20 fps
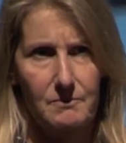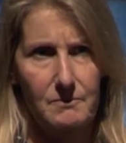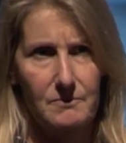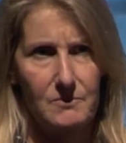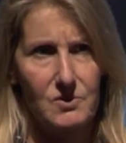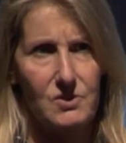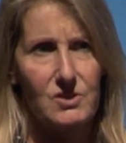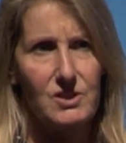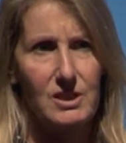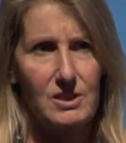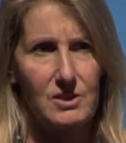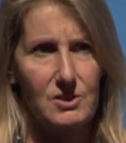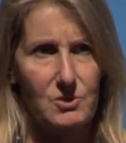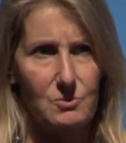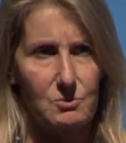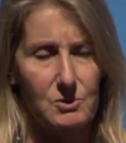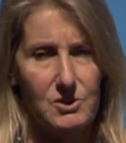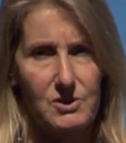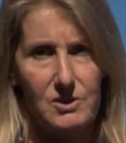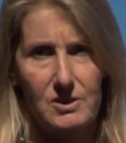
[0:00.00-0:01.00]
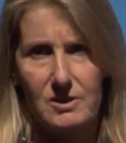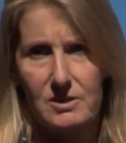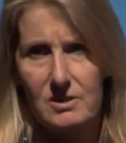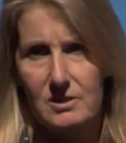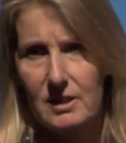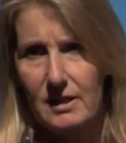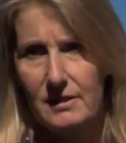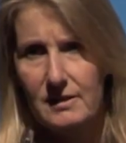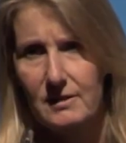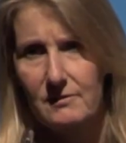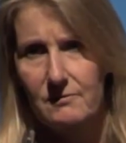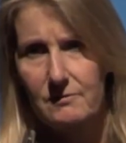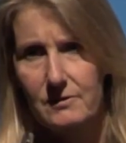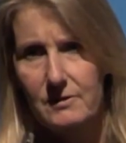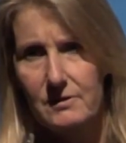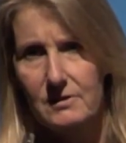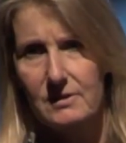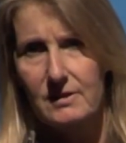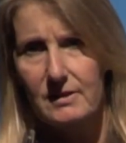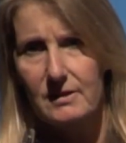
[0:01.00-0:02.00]
SIDS, which is sudden
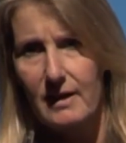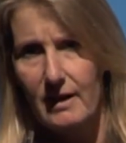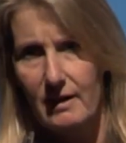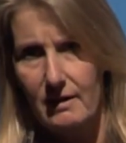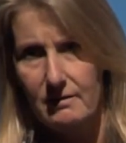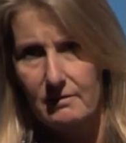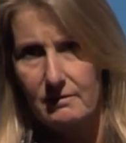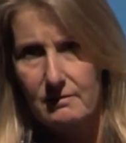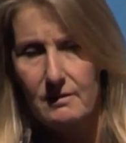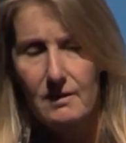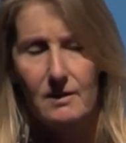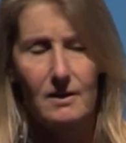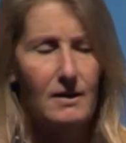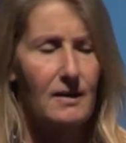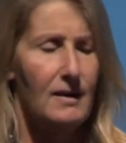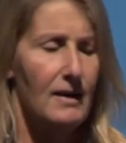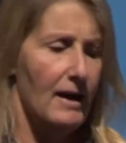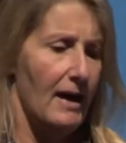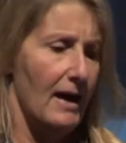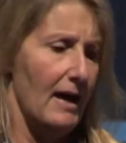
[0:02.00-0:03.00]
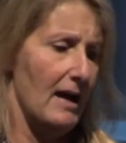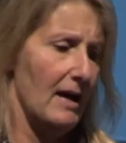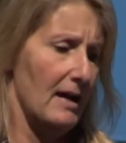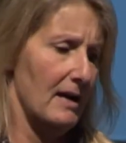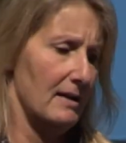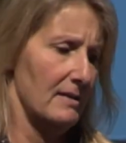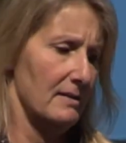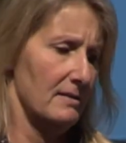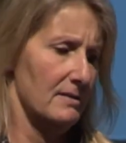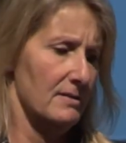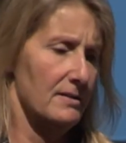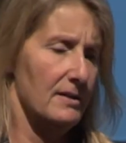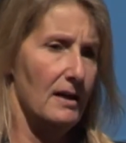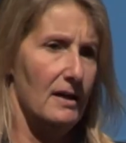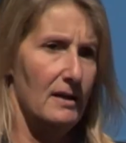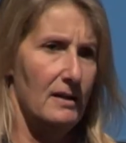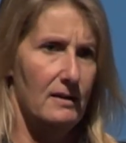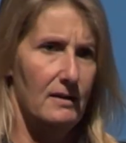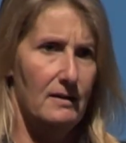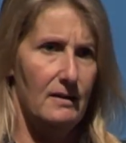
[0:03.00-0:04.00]
infant death. And
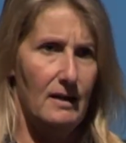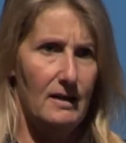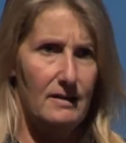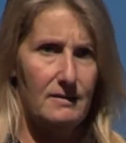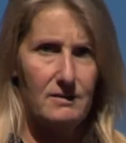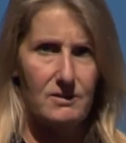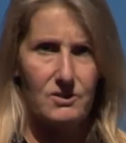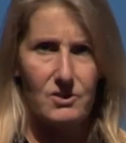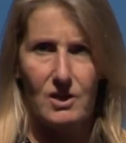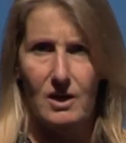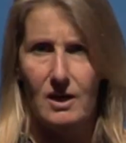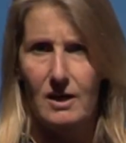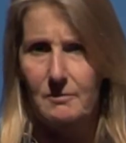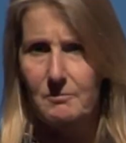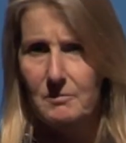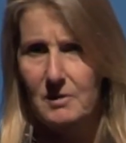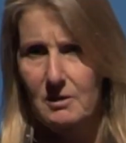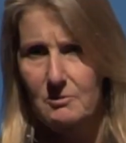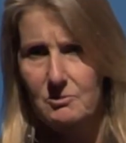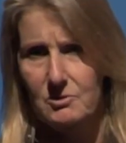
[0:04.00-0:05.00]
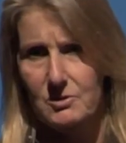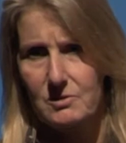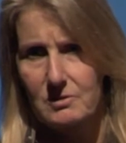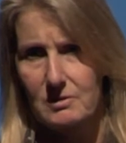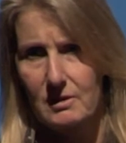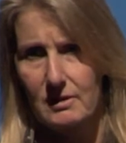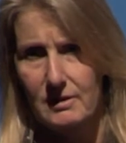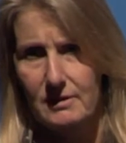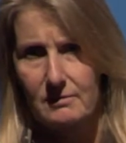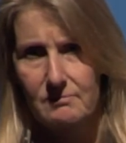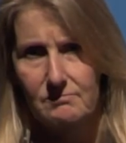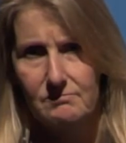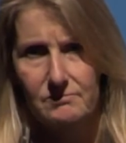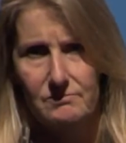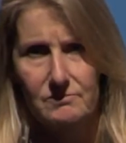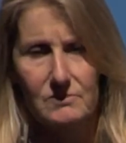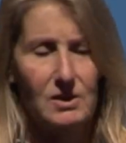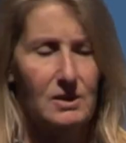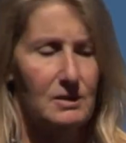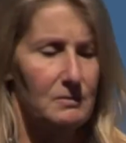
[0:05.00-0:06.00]
at the time, I was
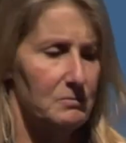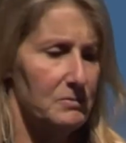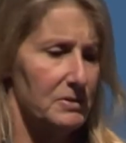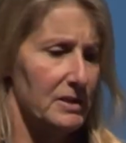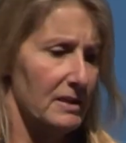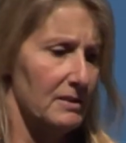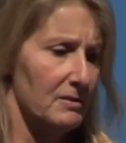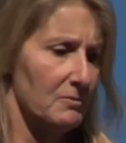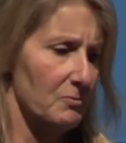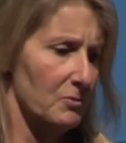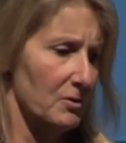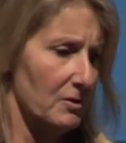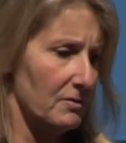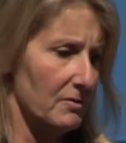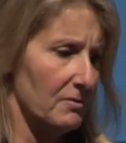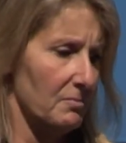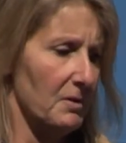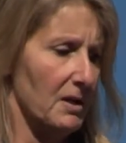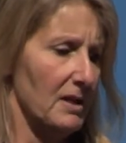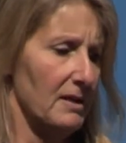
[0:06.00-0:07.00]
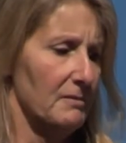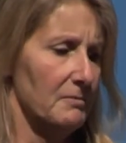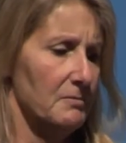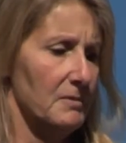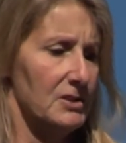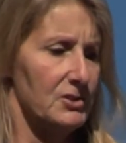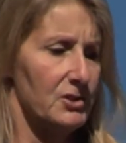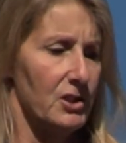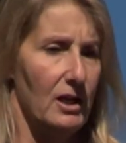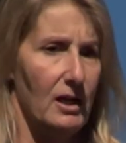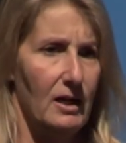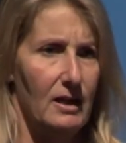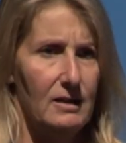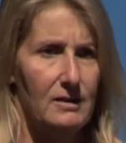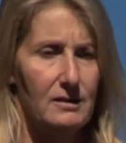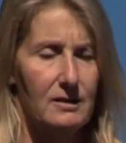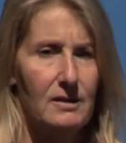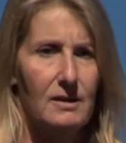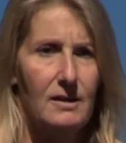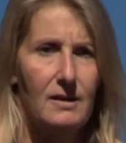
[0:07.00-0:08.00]
pregnant with my
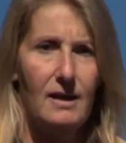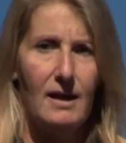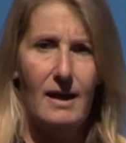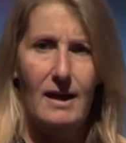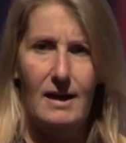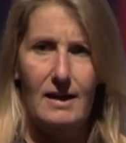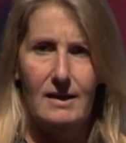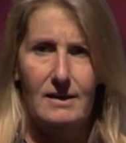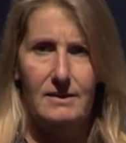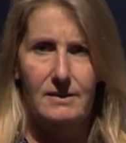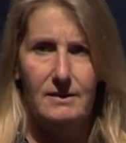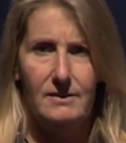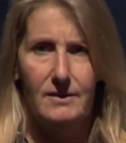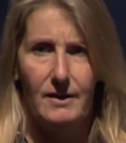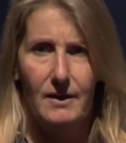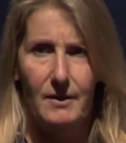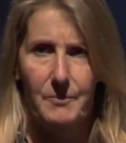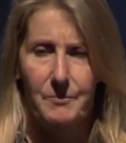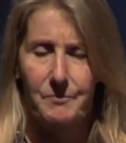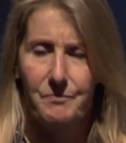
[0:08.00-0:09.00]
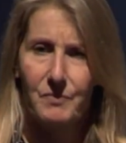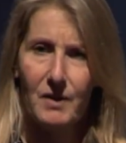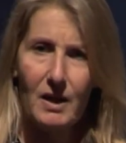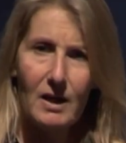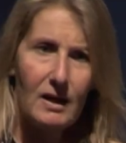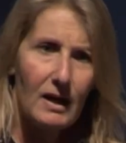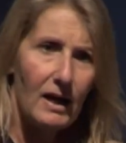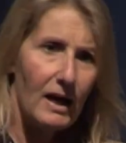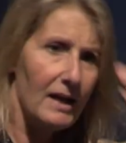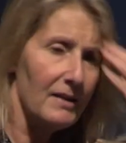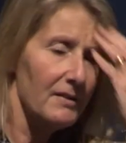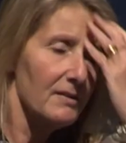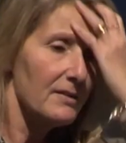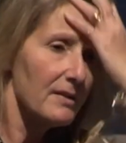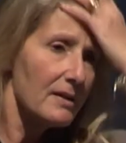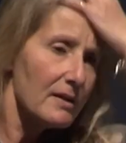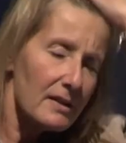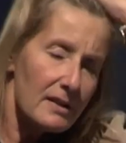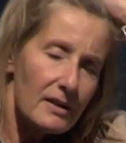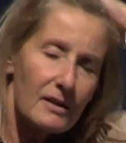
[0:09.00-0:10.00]
child, and
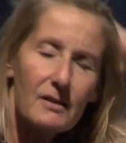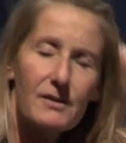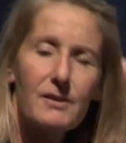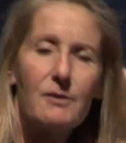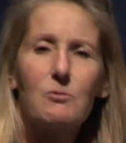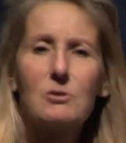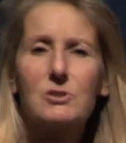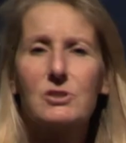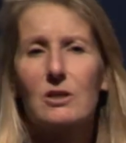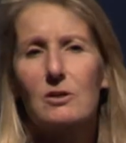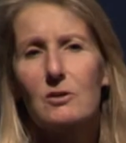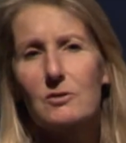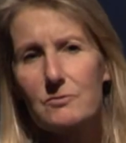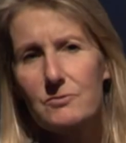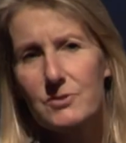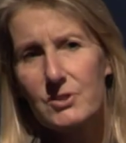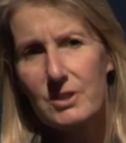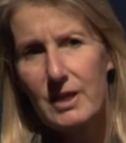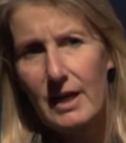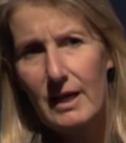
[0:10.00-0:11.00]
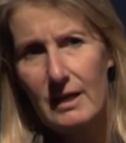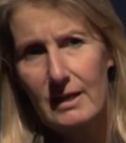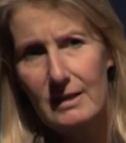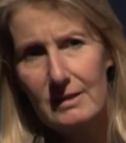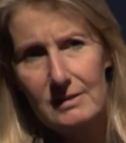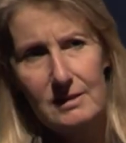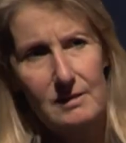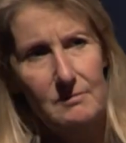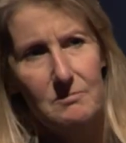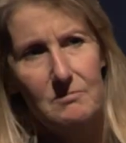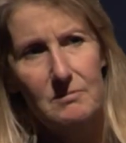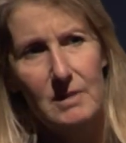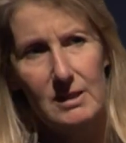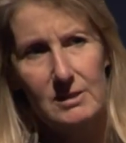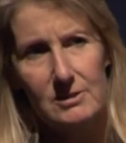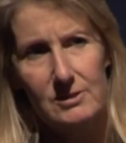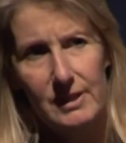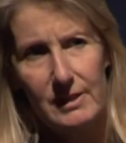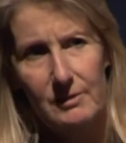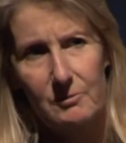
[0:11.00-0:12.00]
there was a lot of
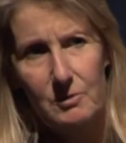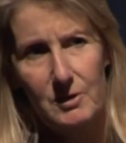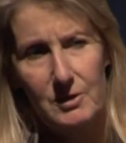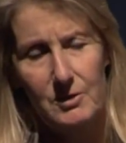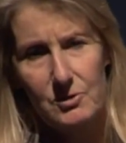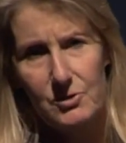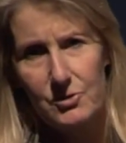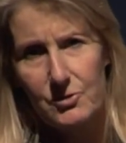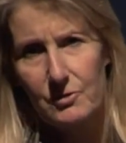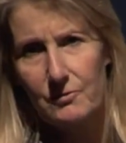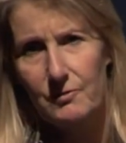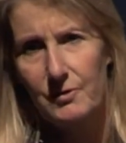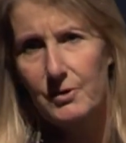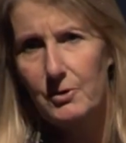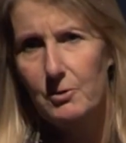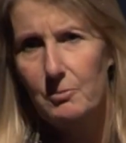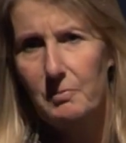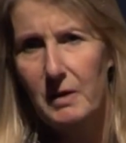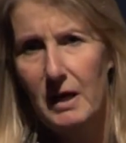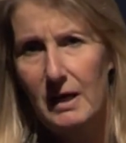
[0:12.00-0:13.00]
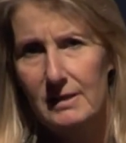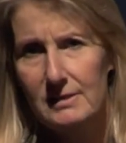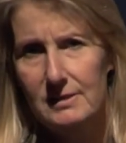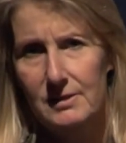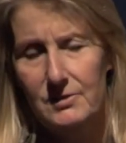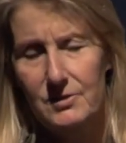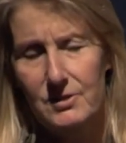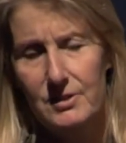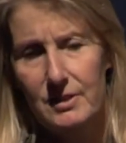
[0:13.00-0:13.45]
scaremongering when you're sort of a new parent,